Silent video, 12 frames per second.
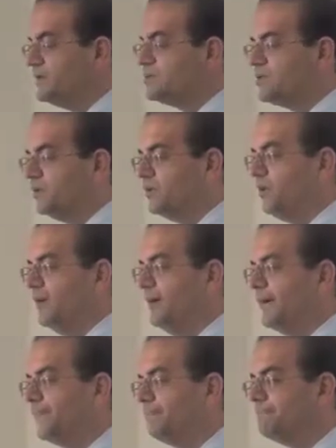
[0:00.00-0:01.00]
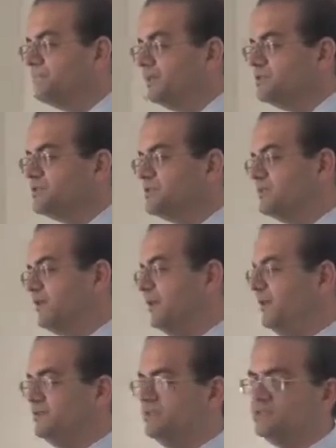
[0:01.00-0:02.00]
So
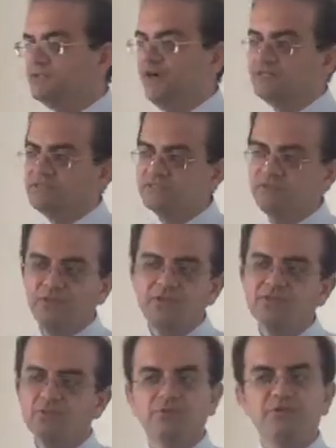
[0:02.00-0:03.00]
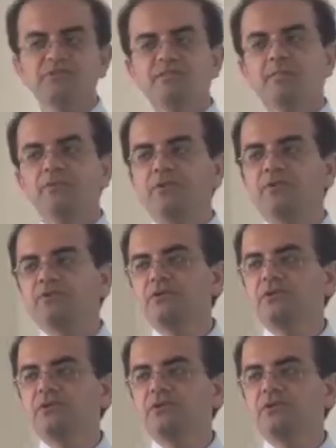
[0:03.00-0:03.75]
our screens are pretty simple.